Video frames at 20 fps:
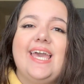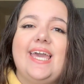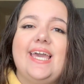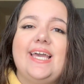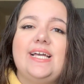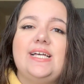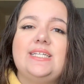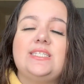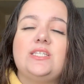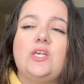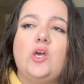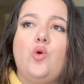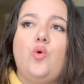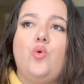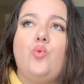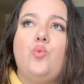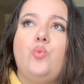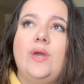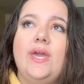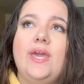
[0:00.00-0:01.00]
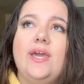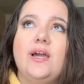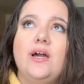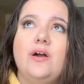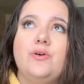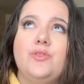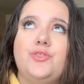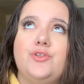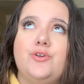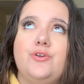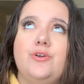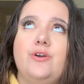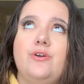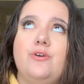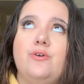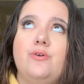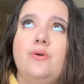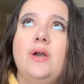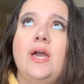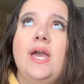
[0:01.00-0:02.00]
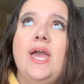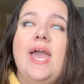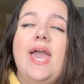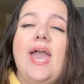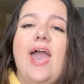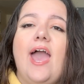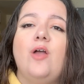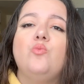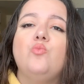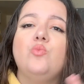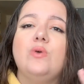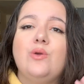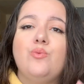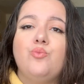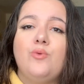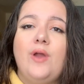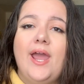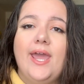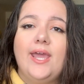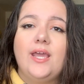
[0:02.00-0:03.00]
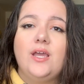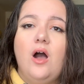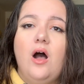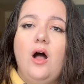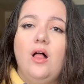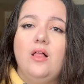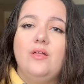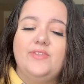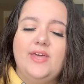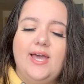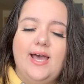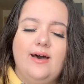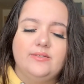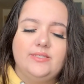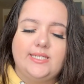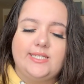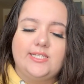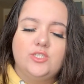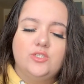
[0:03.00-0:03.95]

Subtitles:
is we go through and we rank all of the housing.